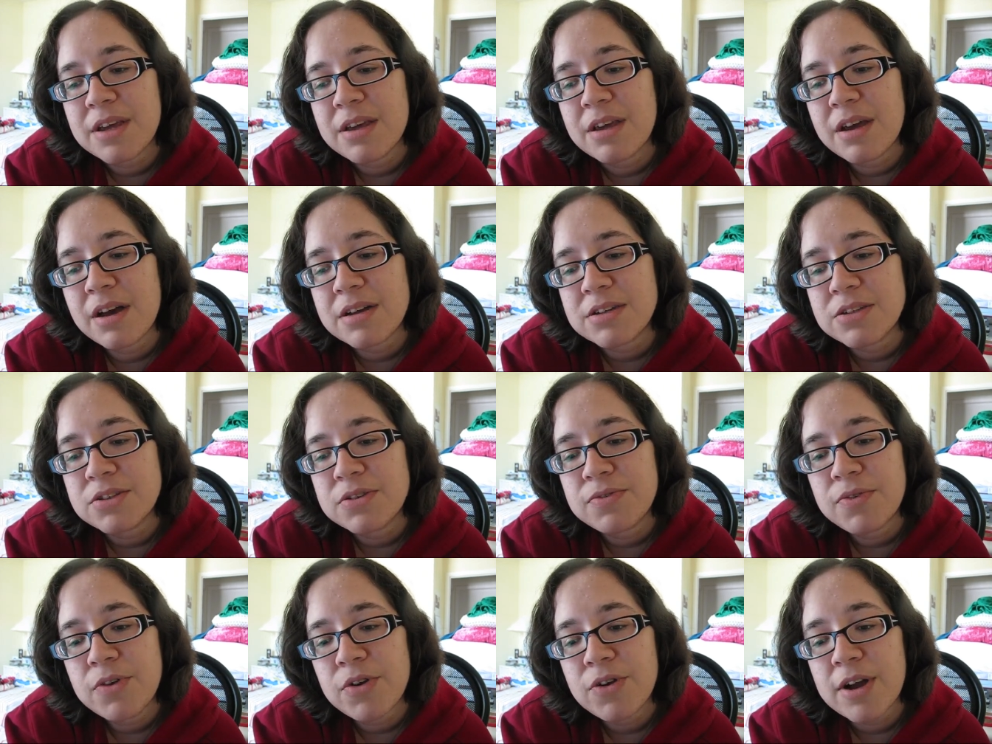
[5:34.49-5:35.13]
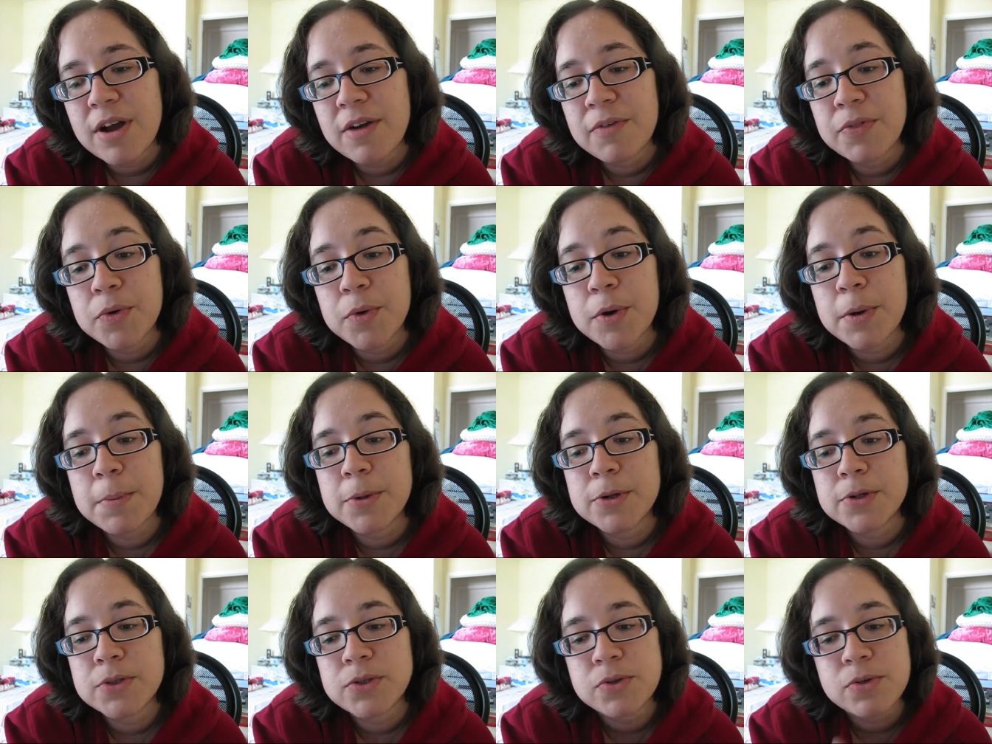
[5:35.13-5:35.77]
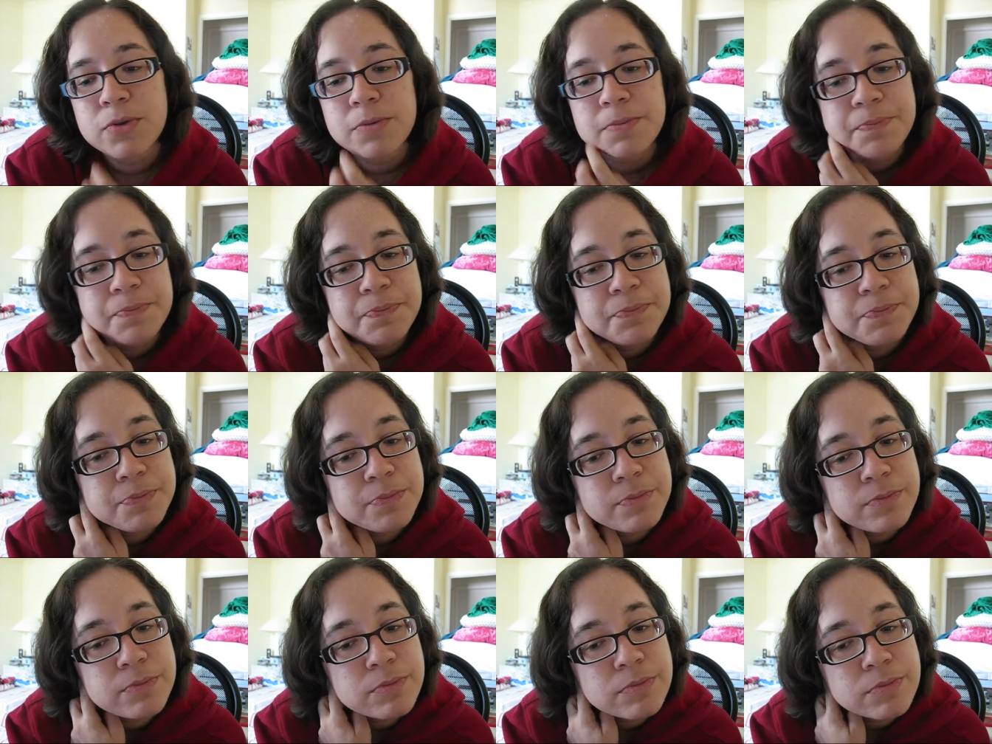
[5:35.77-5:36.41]
he also photographed the Rubber Soul
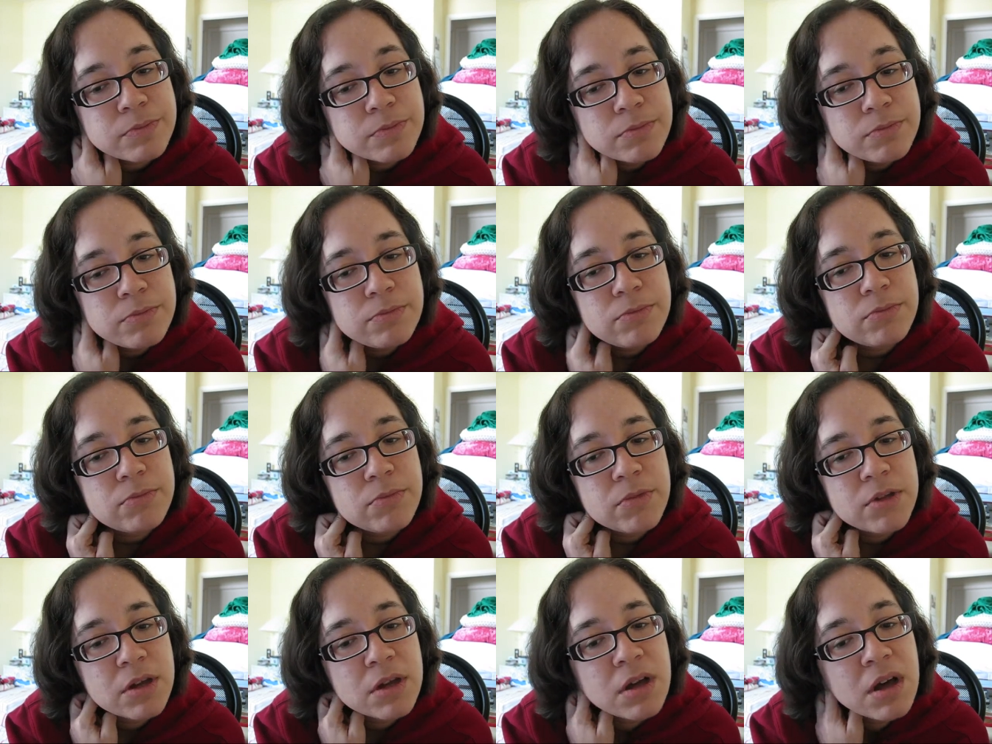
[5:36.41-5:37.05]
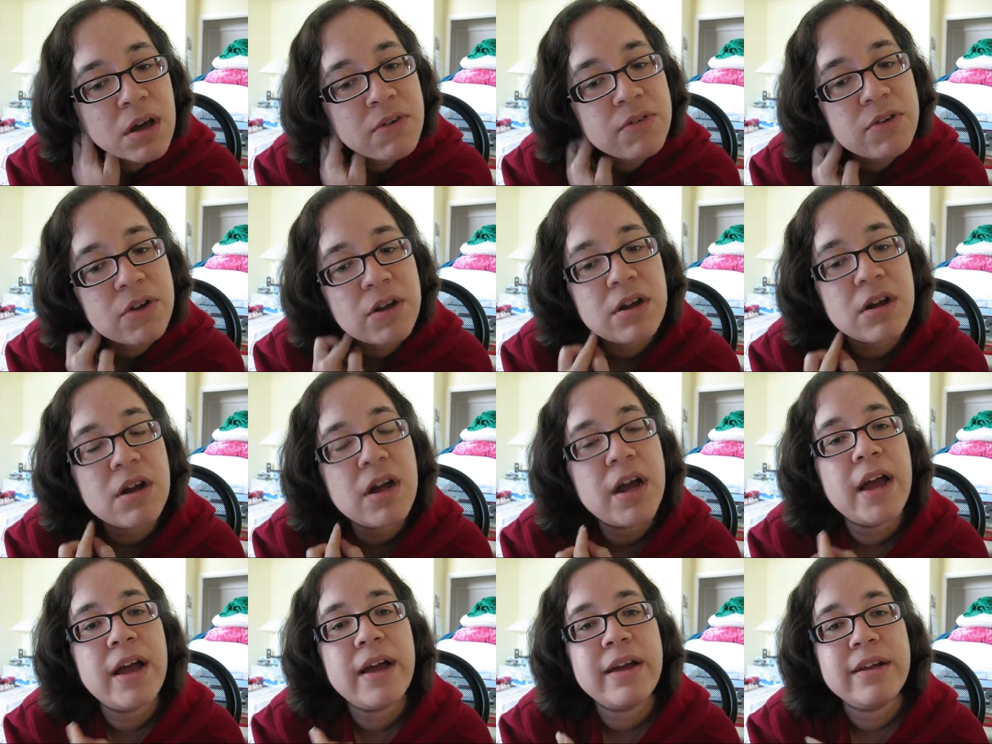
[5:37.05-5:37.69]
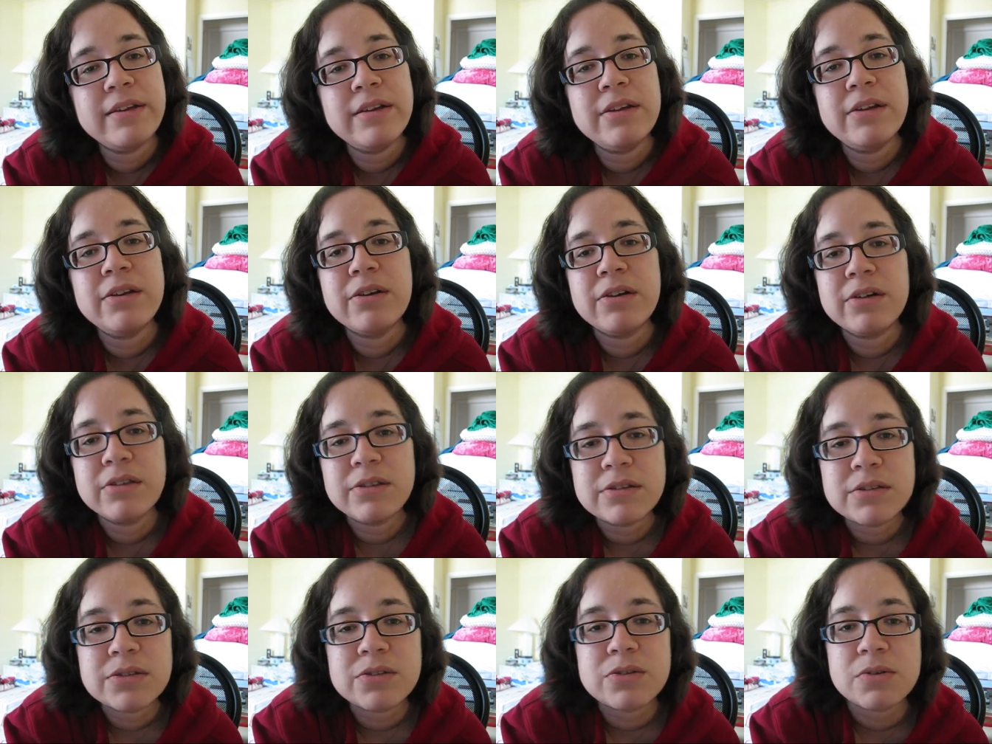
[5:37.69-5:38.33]
cover, and you
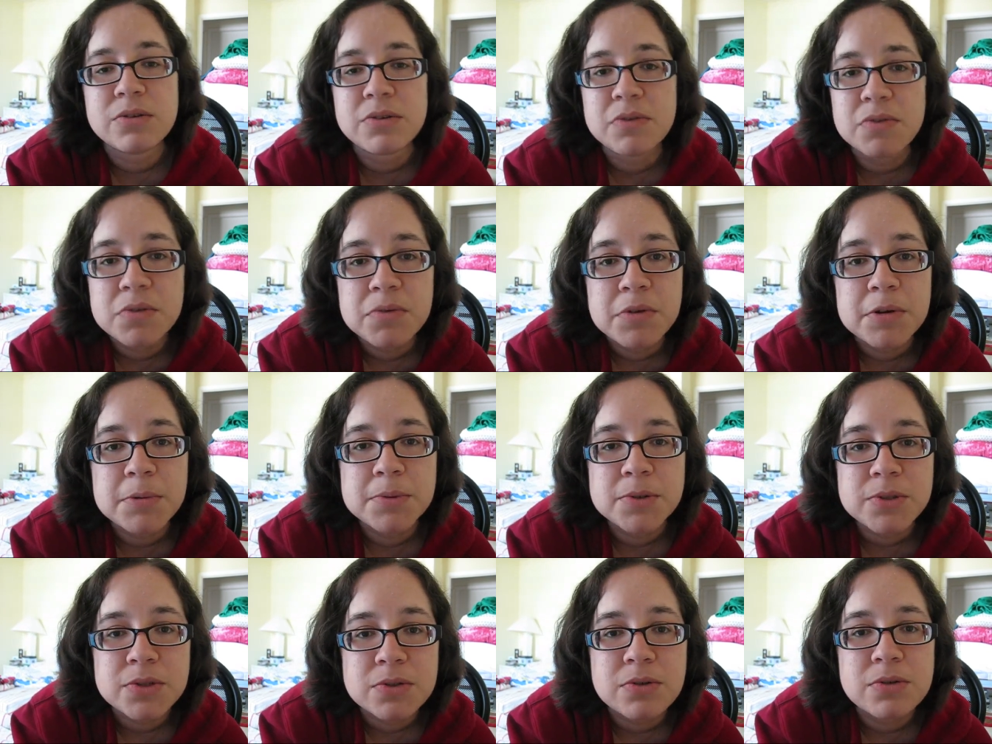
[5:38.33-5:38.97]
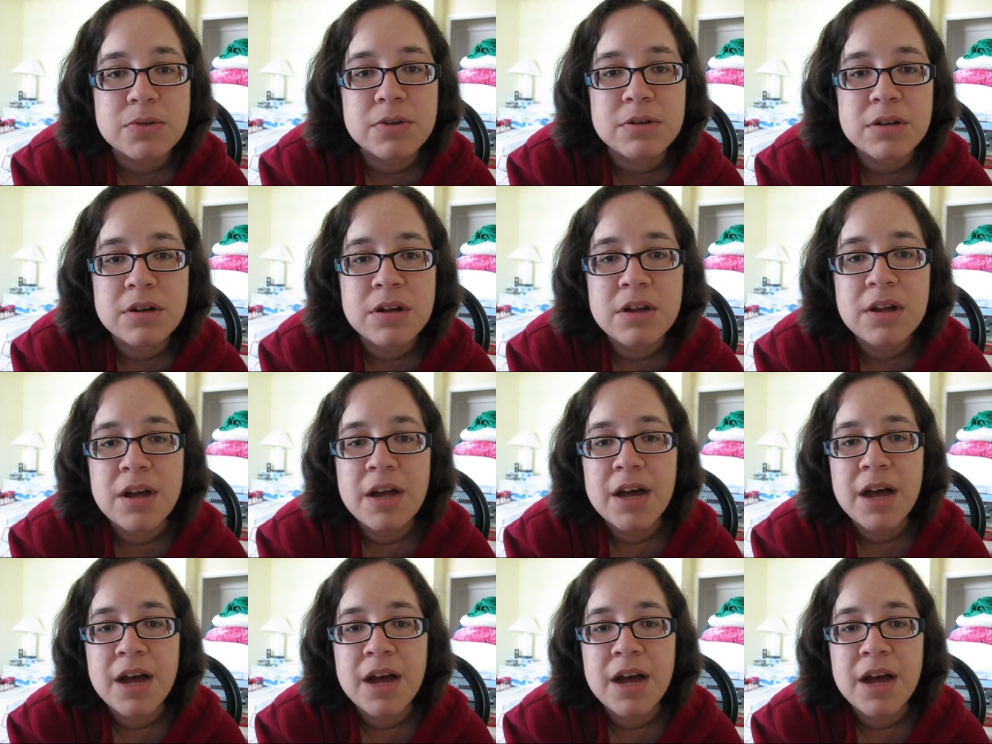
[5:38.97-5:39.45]
know the story of the Rubber Soul,